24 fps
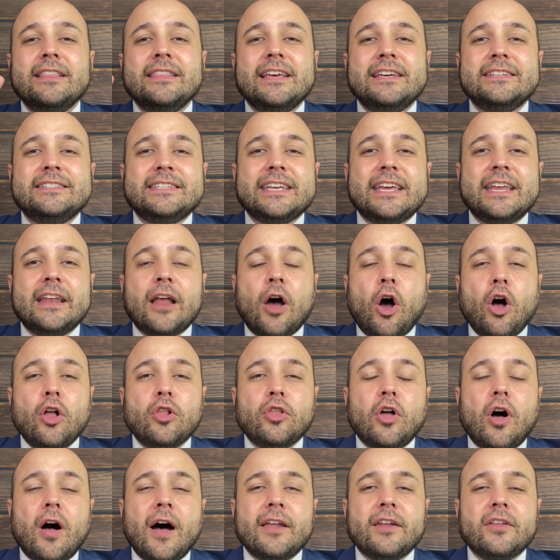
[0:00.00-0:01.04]
Listen, a
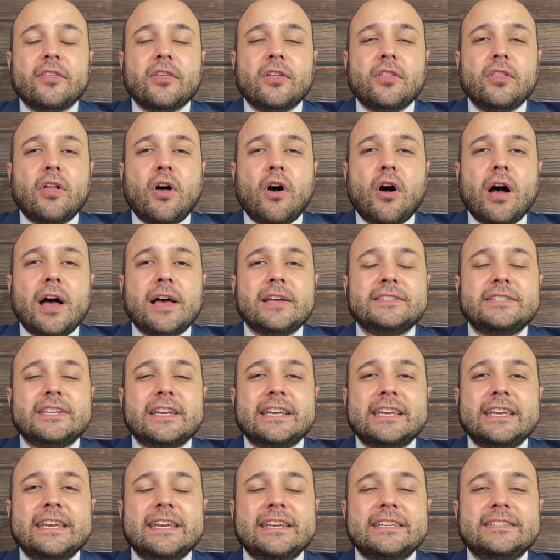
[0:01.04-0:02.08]
lot of the laws
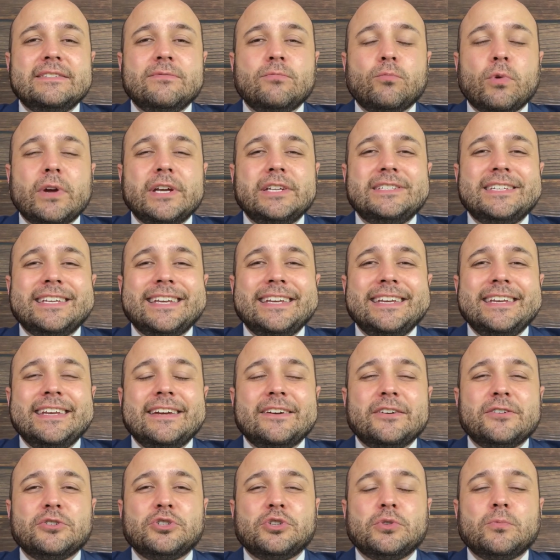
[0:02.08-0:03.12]
in recent
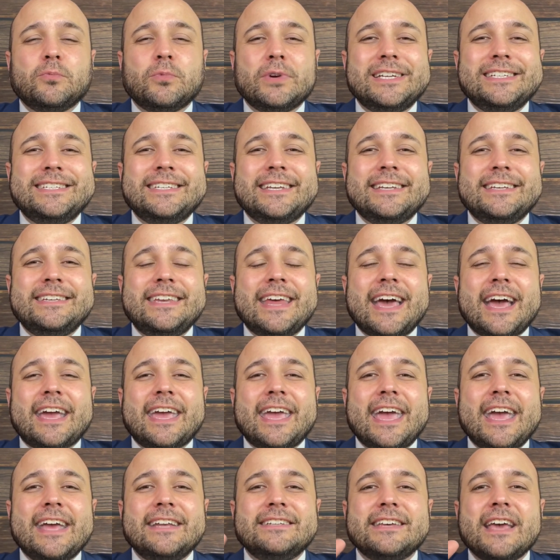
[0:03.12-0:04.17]
years and recent
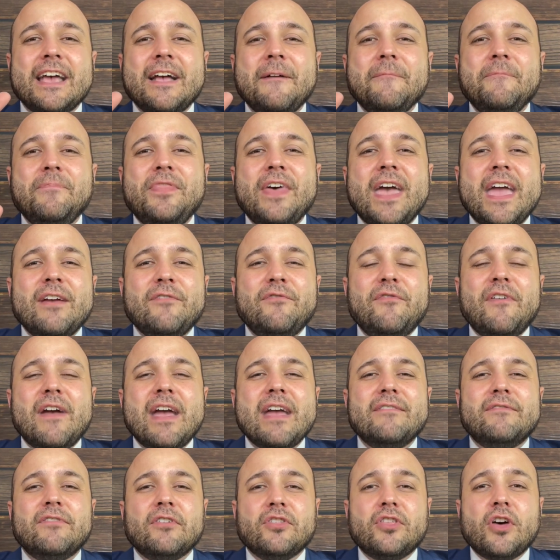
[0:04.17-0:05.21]
decades, they
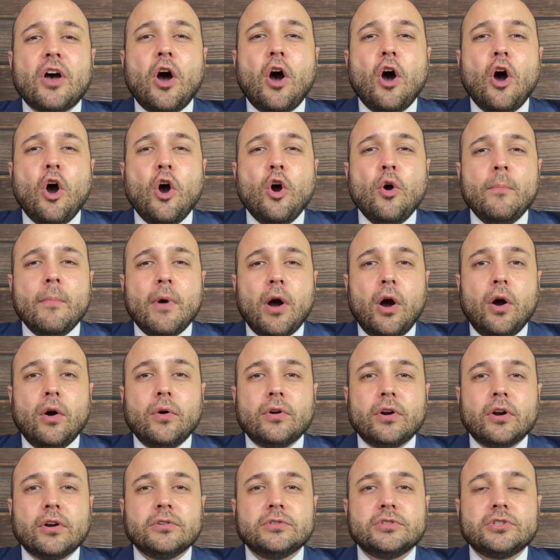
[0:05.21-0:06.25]
favor the
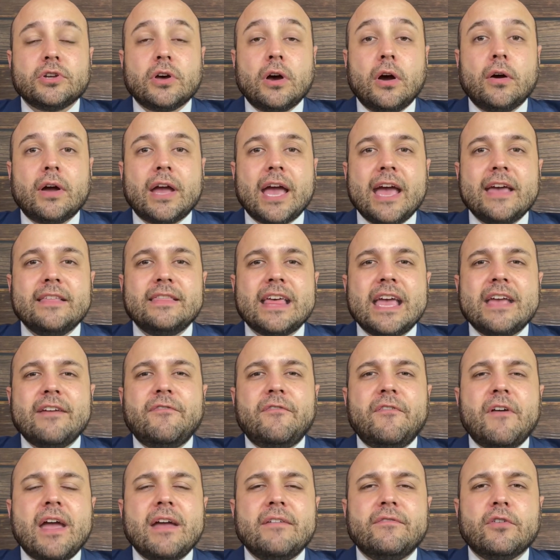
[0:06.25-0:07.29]
homeowners, okay? They
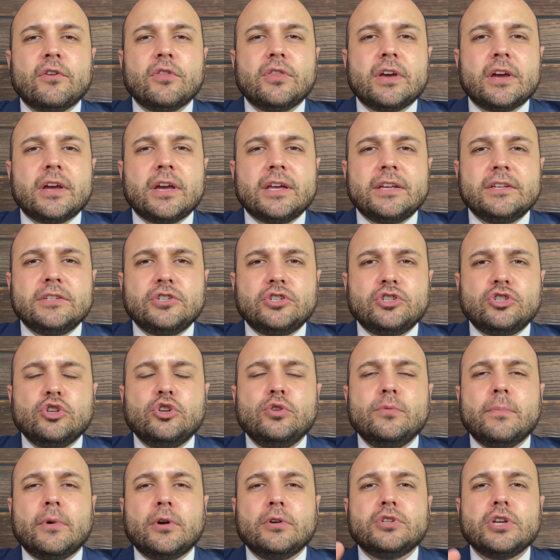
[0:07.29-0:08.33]
favor the
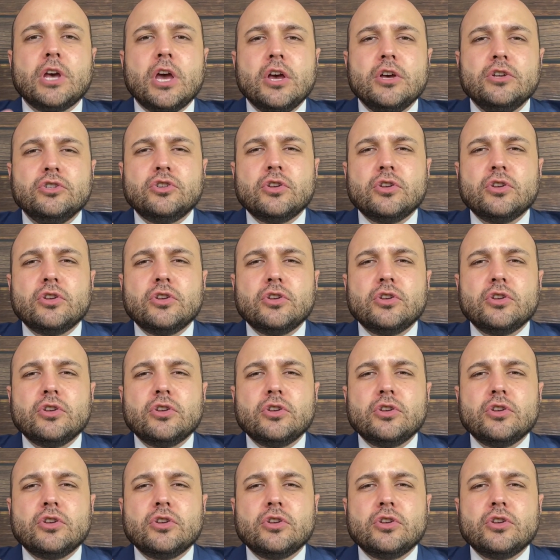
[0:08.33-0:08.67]
consumers.